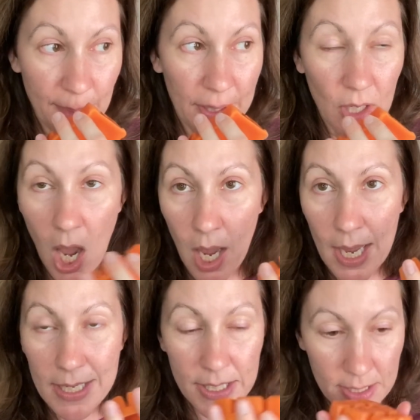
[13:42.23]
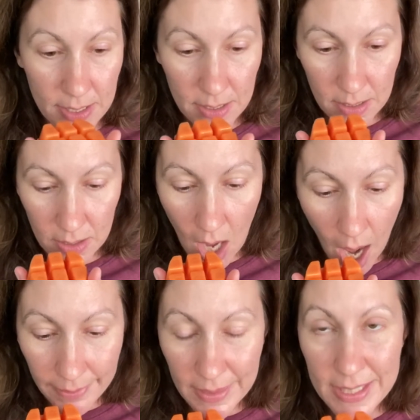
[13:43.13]
but
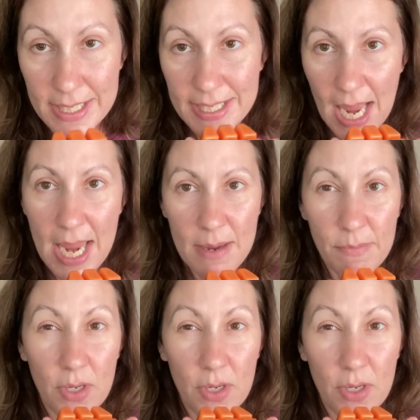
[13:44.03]
not the same.